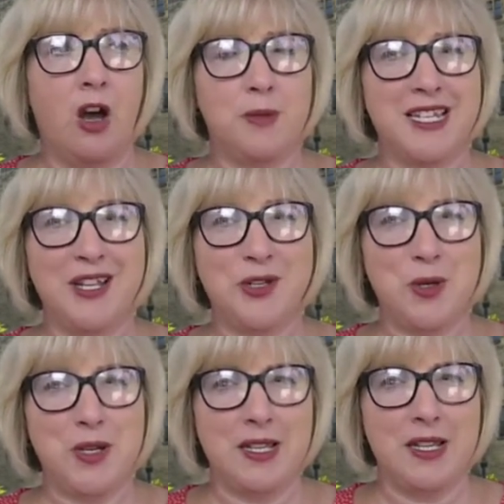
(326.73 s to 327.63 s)

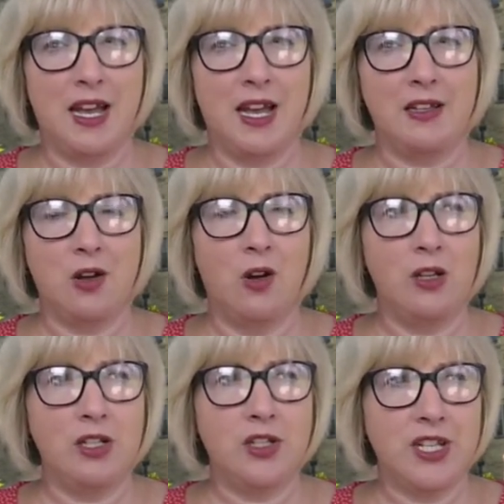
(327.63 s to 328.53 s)
Obstetrics and
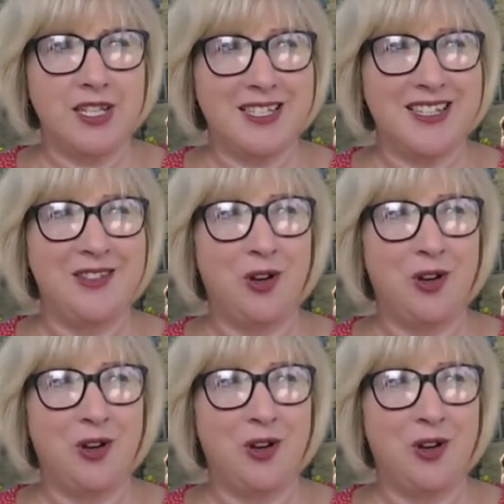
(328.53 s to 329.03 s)
Gynecologists,